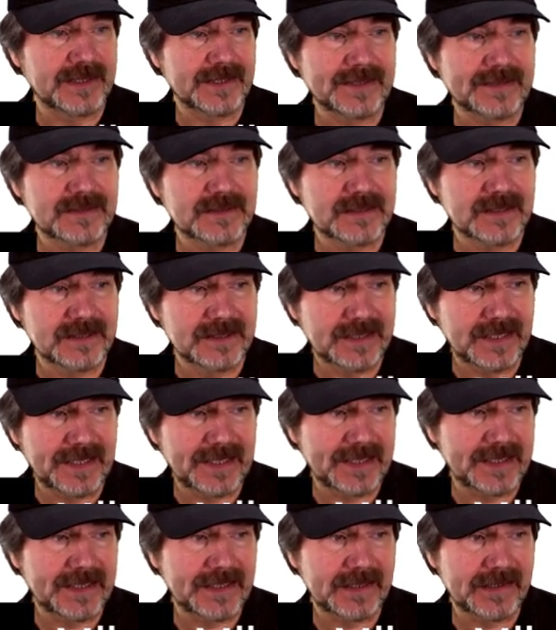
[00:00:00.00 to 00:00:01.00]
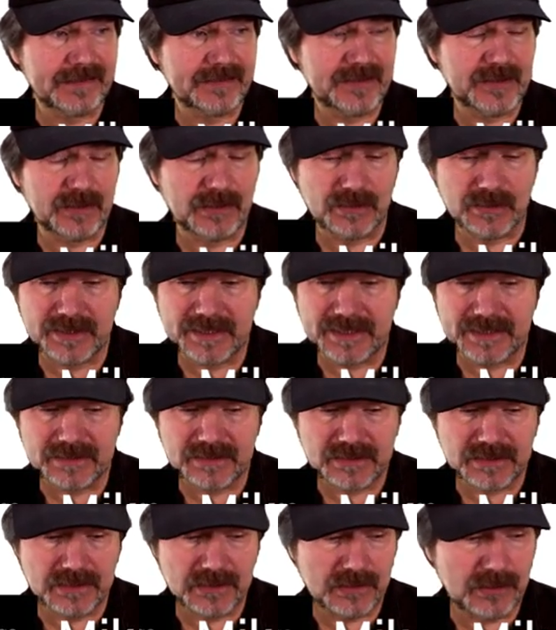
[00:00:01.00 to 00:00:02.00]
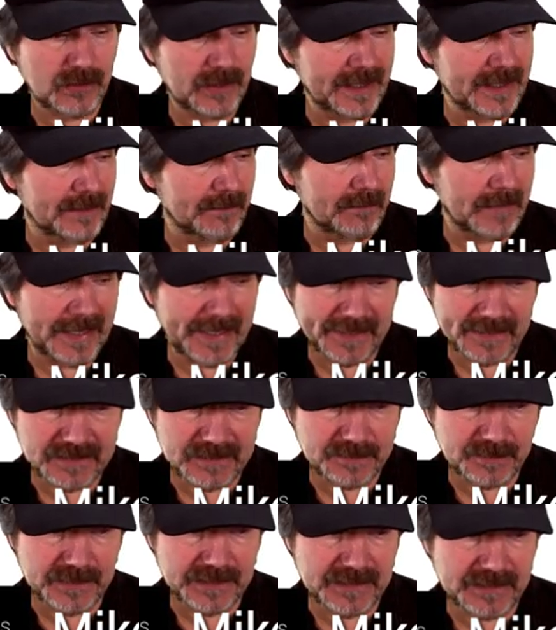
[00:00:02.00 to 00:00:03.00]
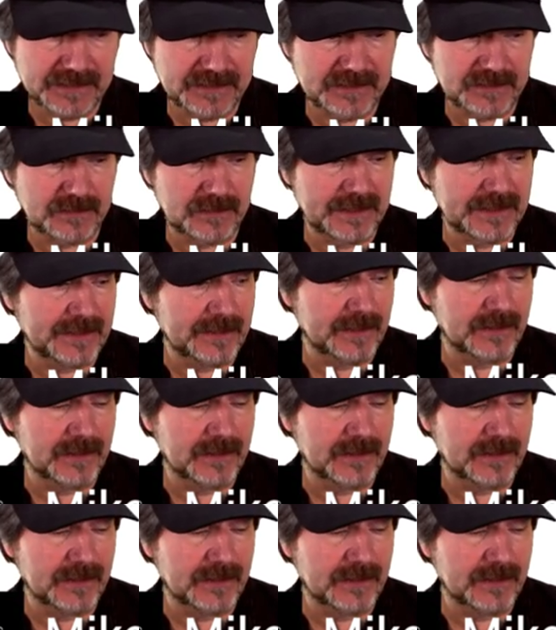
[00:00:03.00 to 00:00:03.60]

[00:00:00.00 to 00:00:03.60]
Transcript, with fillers: today, if you're looking to create a mask because they're either